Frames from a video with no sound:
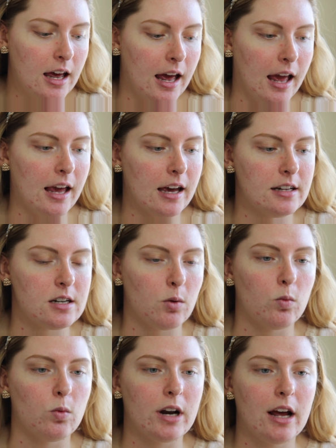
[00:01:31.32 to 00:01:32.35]
And
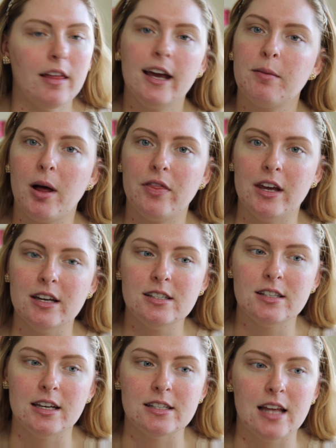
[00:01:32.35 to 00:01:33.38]
what I like about this
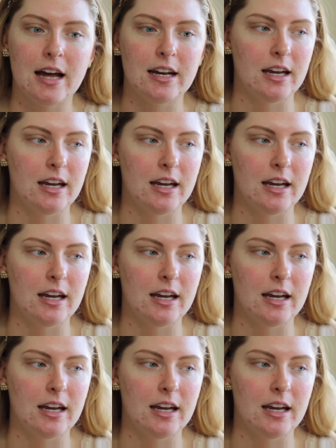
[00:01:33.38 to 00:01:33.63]
is that